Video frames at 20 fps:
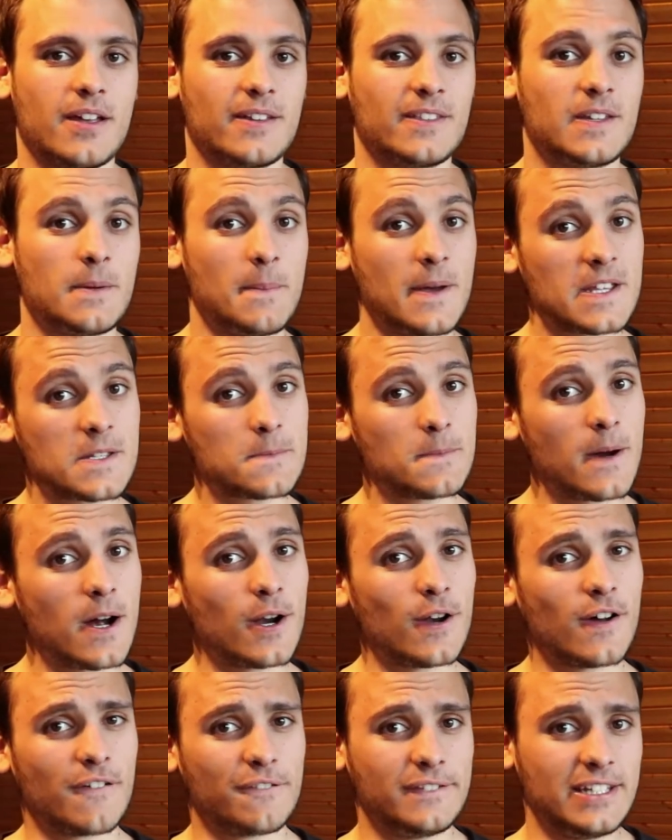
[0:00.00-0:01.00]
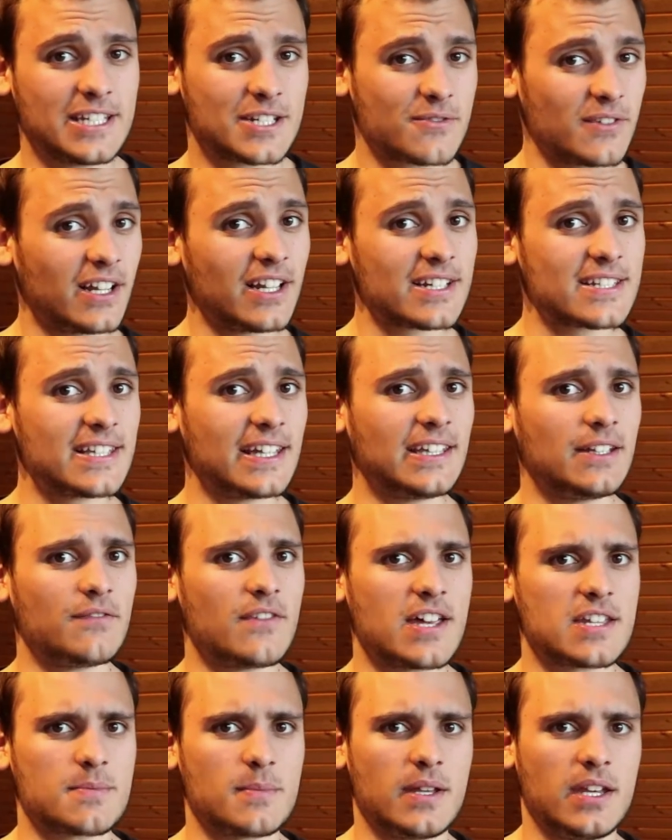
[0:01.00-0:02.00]
The best part of this real estate
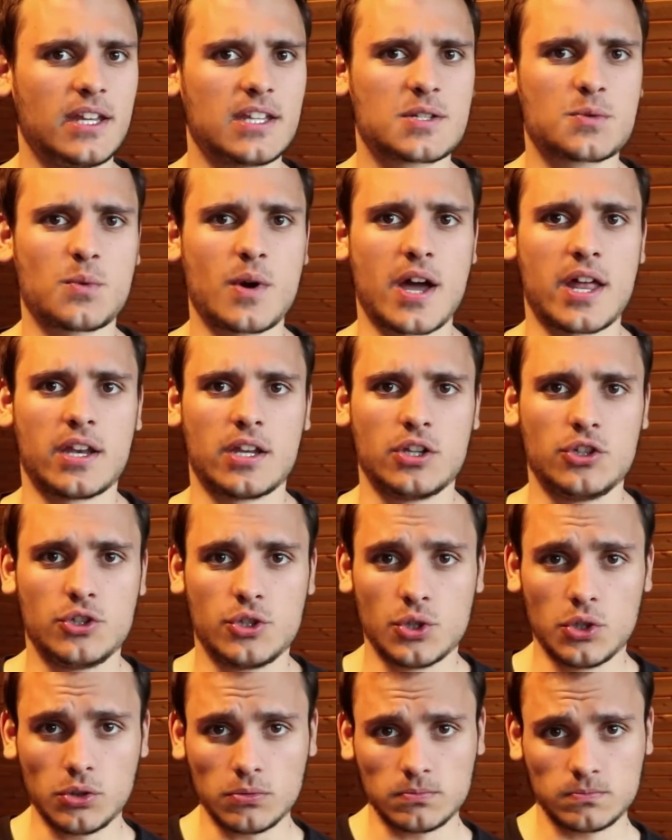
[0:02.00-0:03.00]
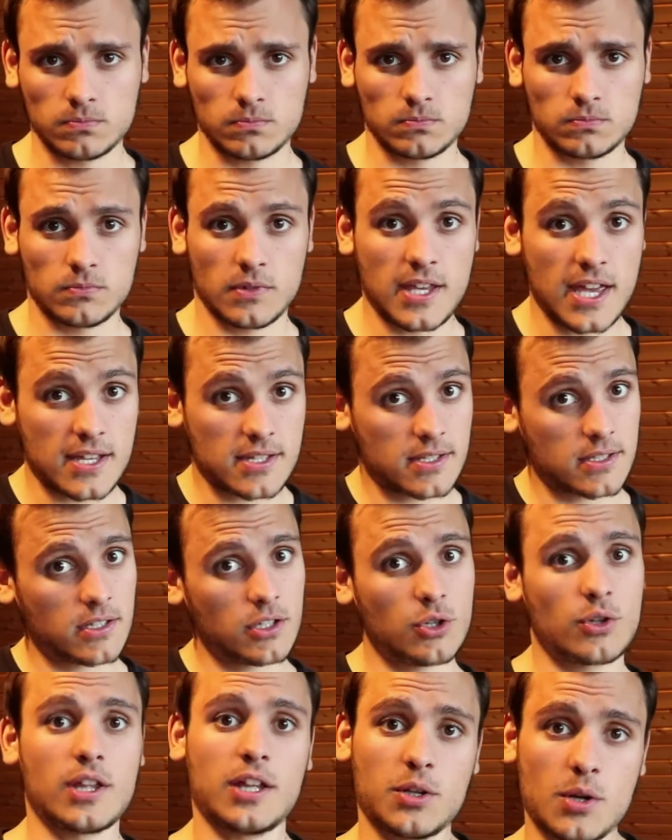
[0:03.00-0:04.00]
investment is when yes,
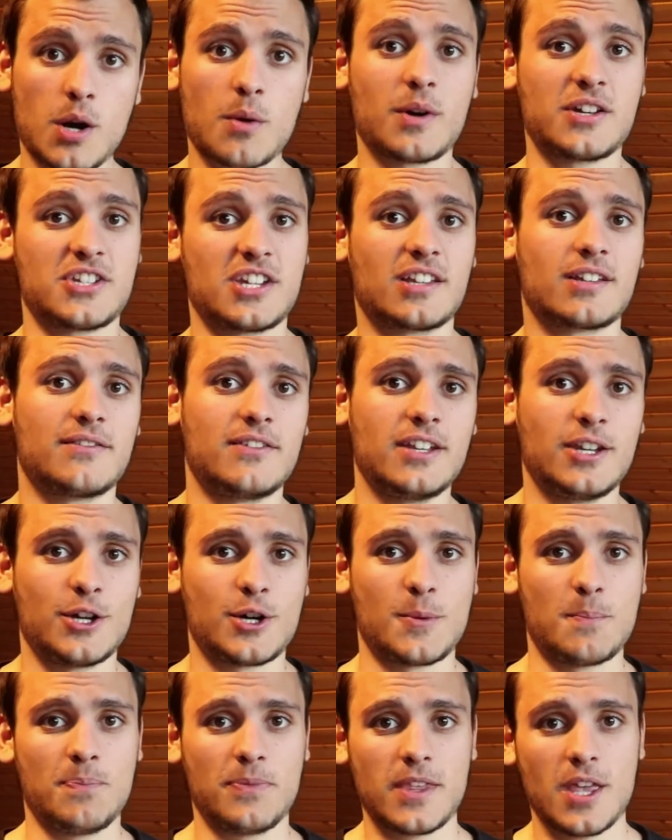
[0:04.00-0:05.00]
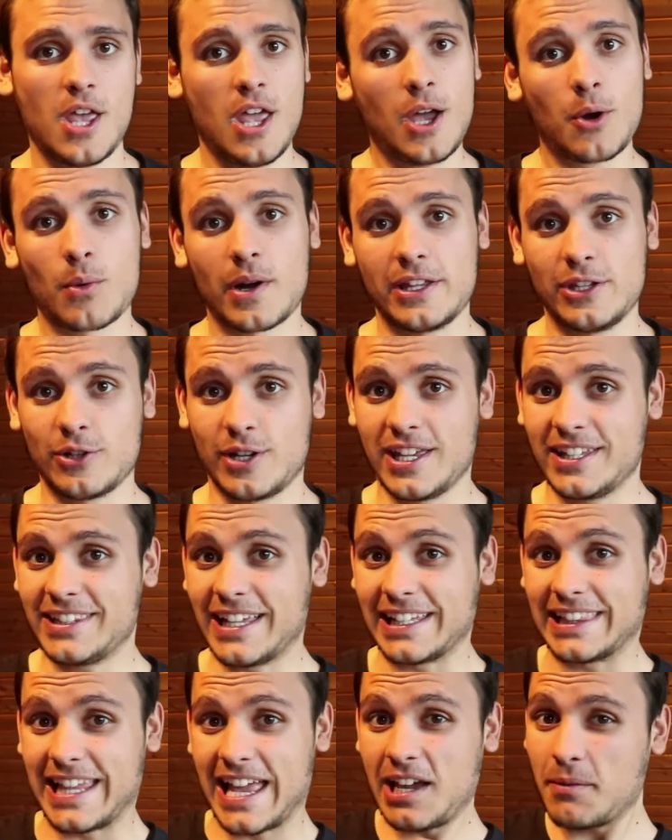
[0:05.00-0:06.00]
you that you're watching the video, when you hit
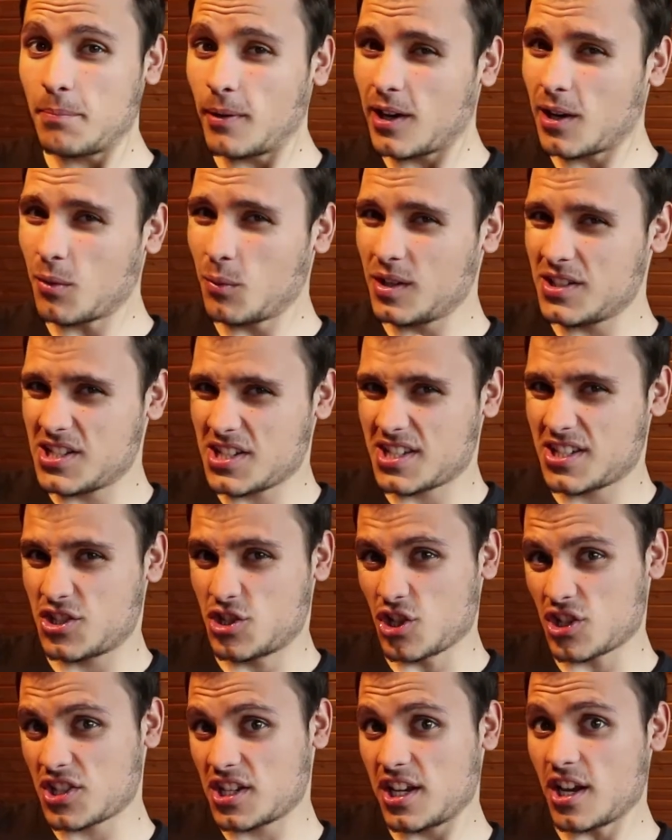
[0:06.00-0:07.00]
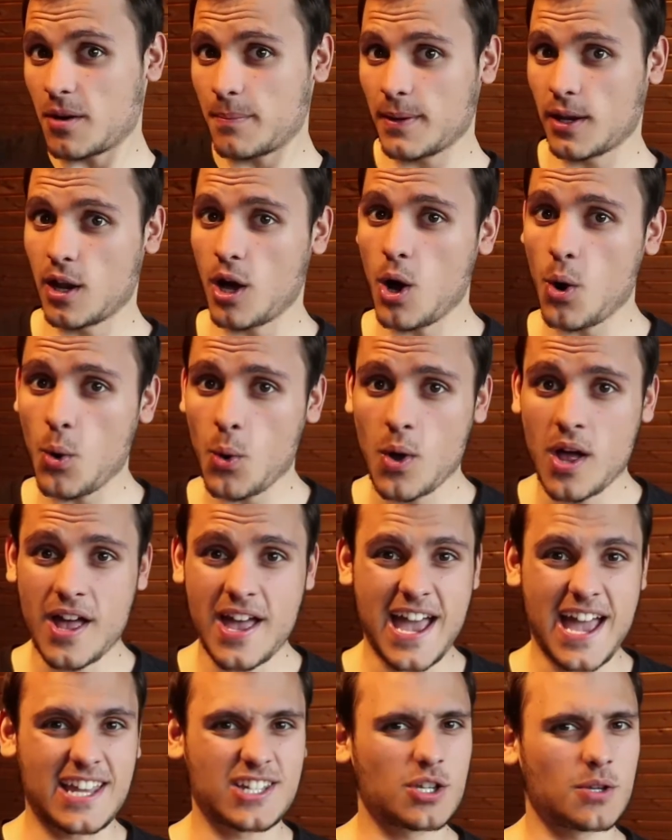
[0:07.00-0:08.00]
that like button which is just here below
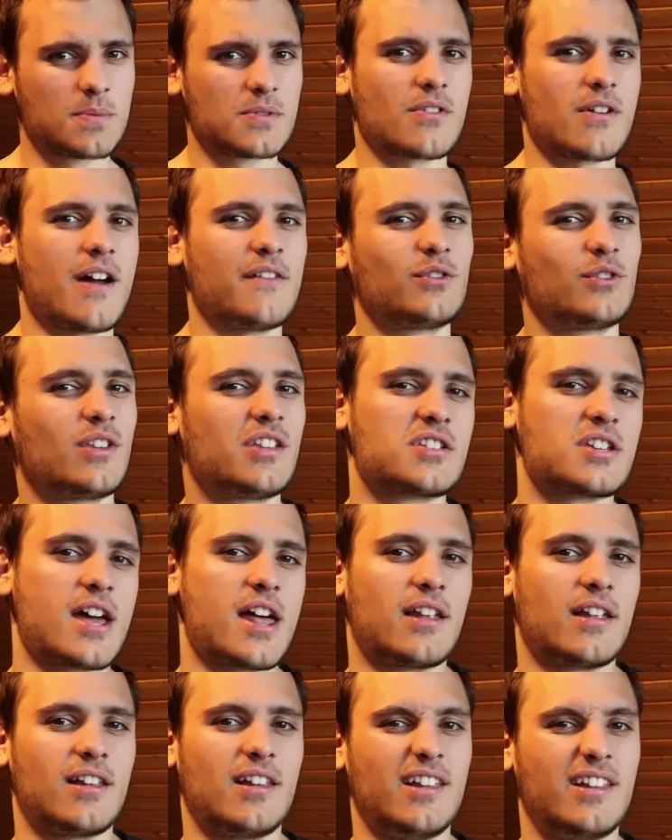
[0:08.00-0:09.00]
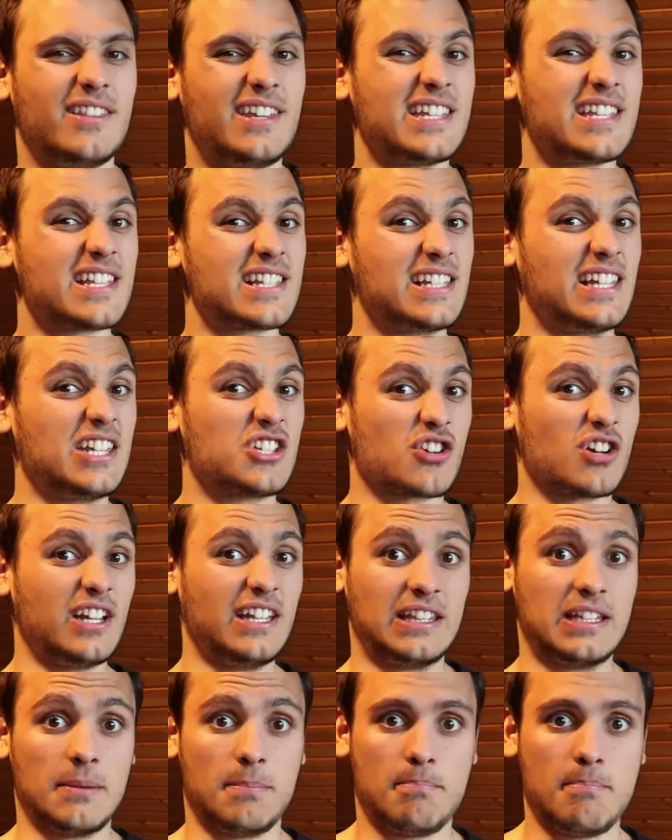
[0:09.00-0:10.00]
and subscribe to the channel. This is literally
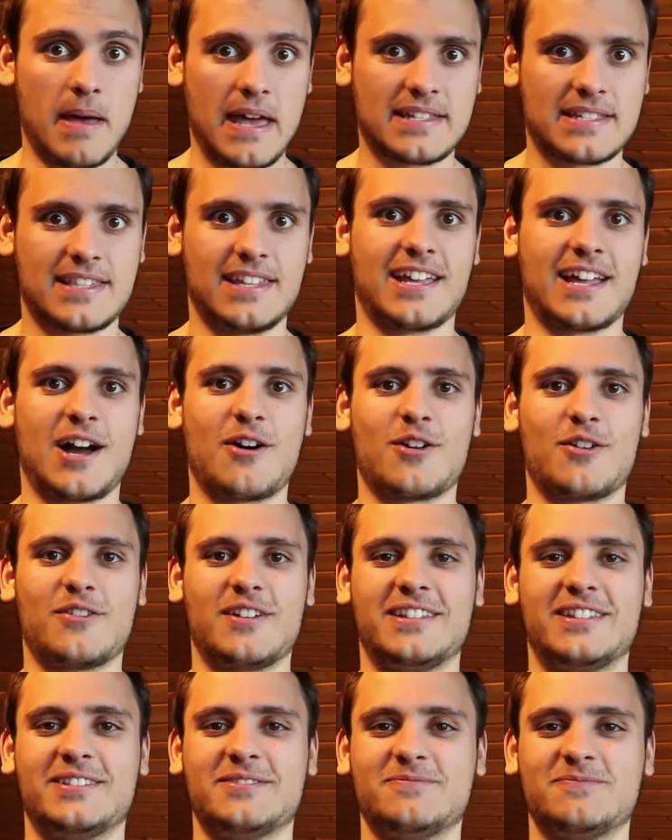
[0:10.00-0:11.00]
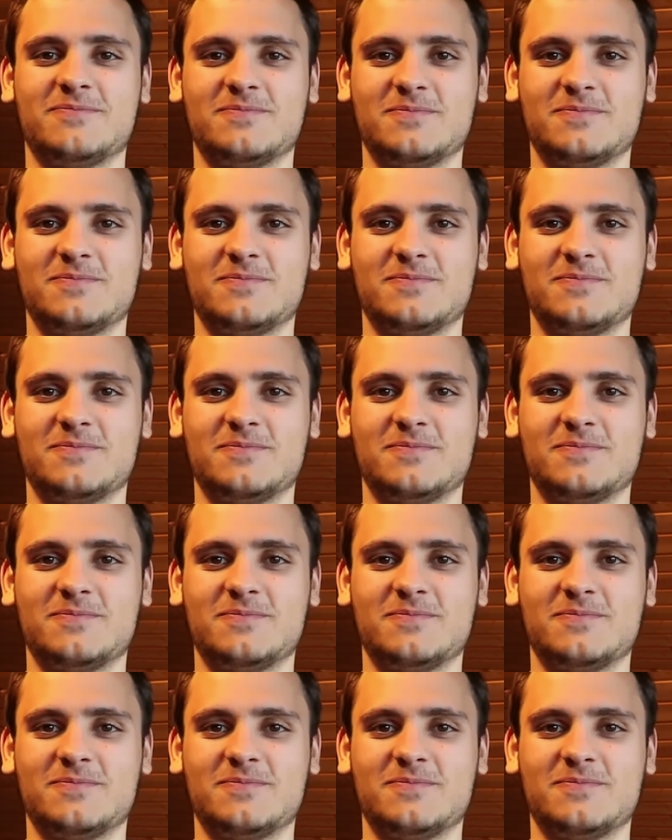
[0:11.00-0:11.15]
the best thing out of it.